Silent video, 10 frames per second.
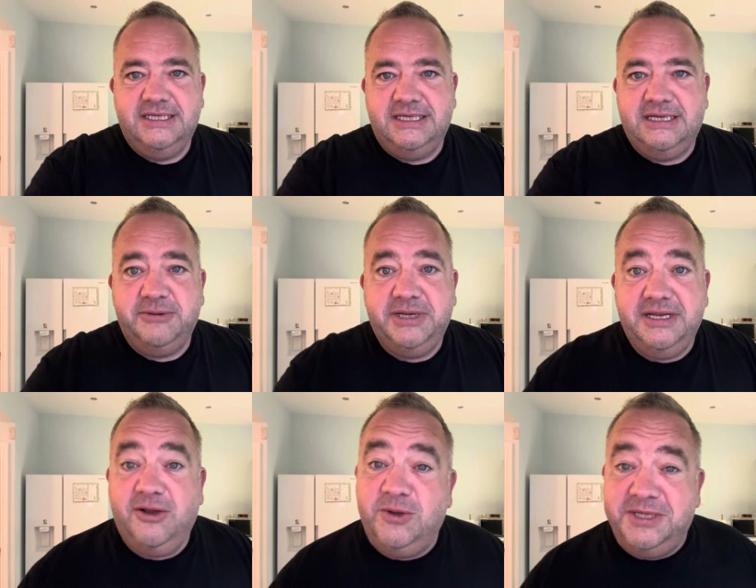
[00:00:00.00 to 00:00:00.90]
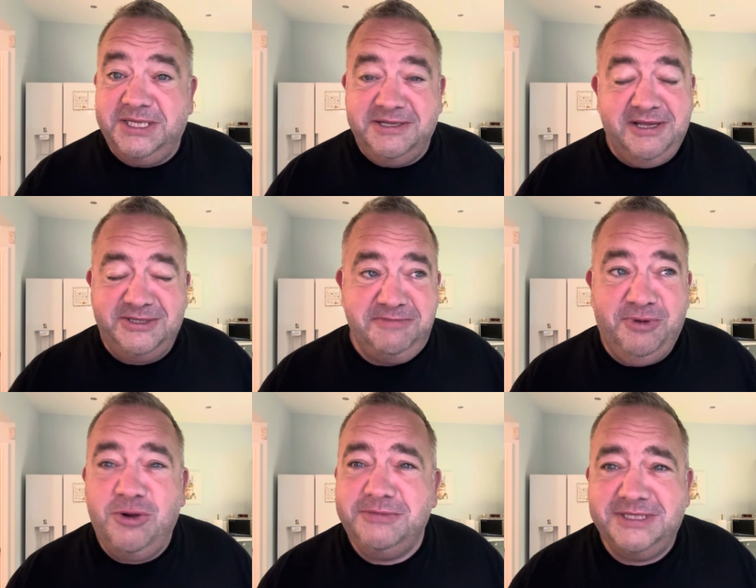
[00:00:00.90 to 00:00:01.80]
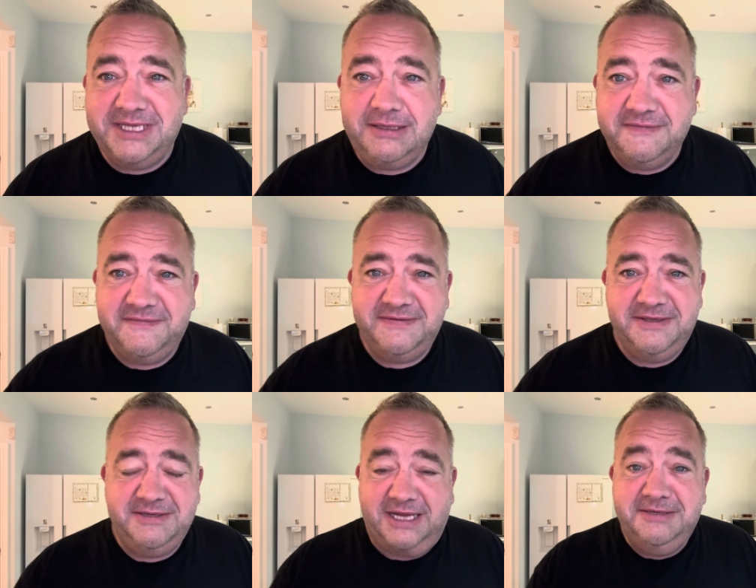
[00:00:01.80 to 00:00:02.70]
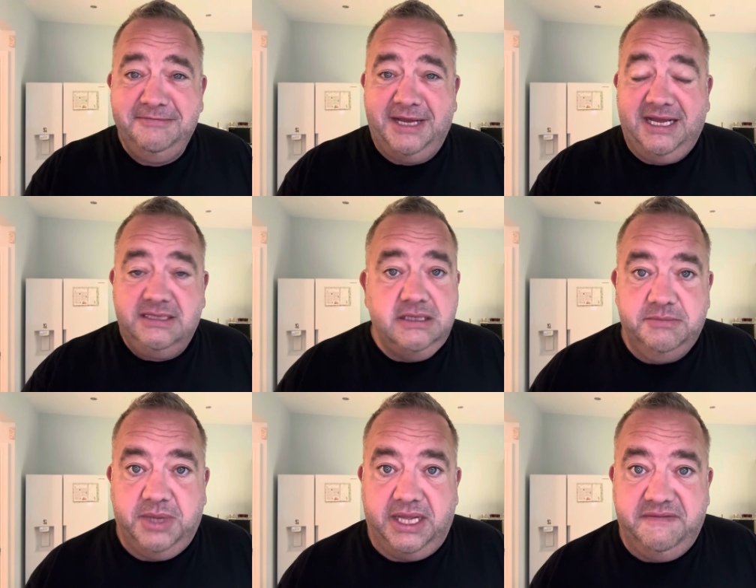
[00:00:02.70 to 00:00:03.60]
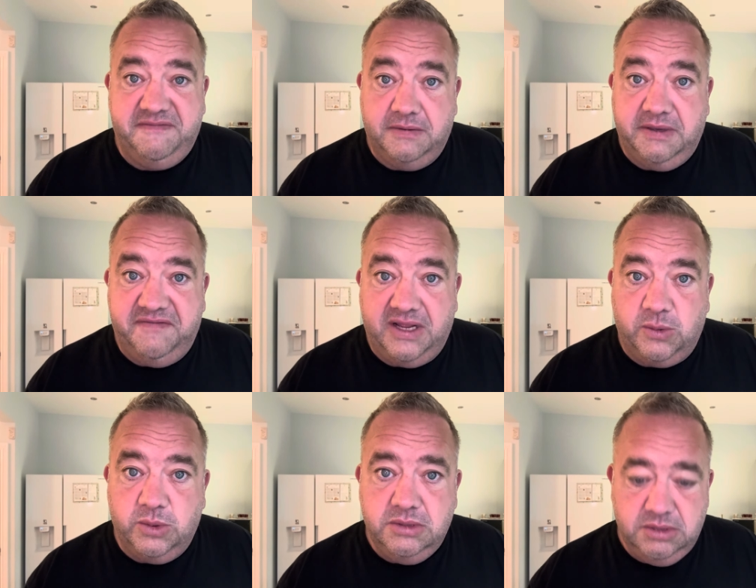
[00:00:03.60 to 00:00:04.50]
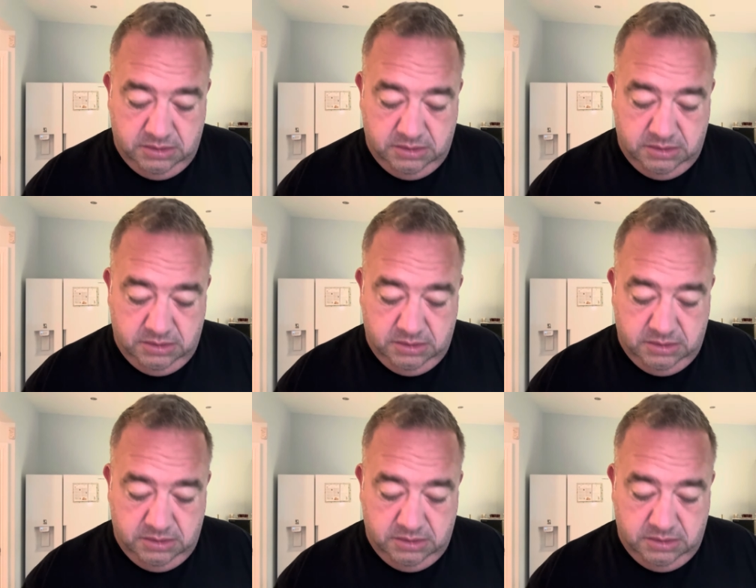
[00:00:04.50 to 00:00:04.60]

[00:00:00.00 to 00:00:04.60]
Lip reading: And I went, oh, she bought myself. I didn't buy the fucking flowers.